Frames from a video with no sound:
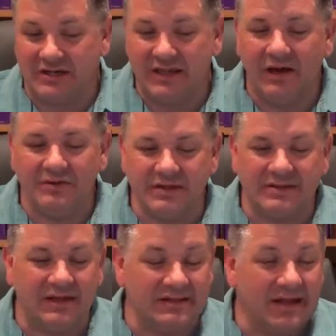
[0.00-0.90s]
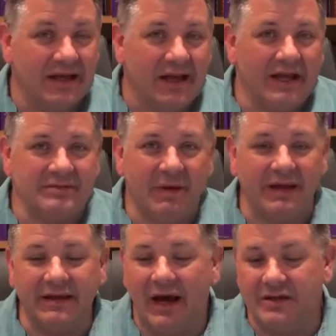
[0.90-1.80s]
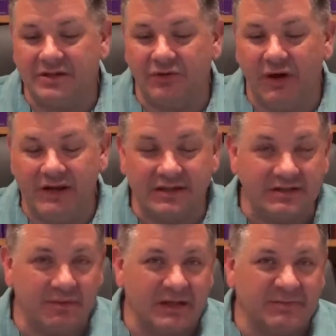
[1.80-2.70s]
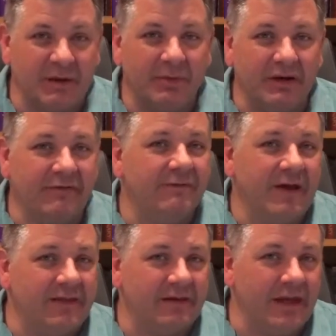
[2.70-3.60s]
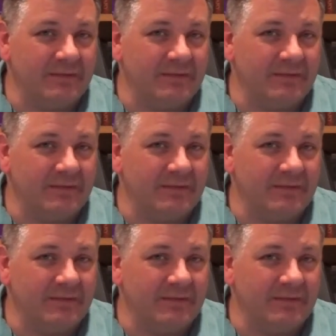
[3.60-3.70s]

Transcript: It tells us that it's, it's by God's grace. It's, it's by putting faith in Him.